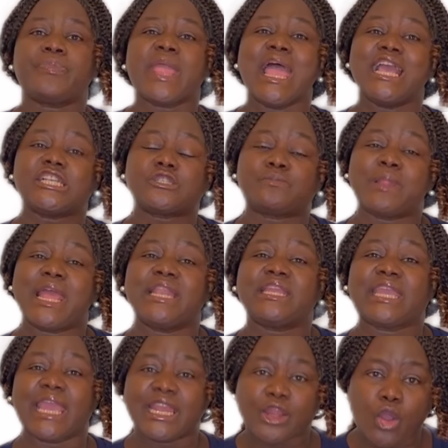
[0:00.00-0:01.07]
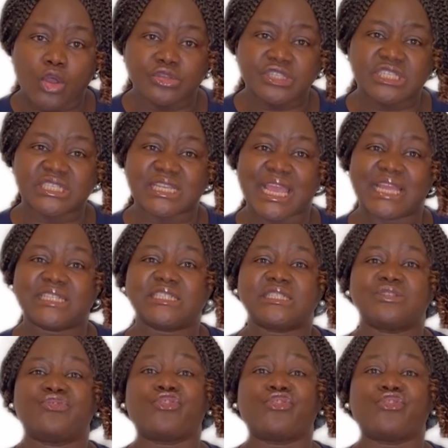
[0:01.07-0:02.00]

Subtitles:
Explain, gain consent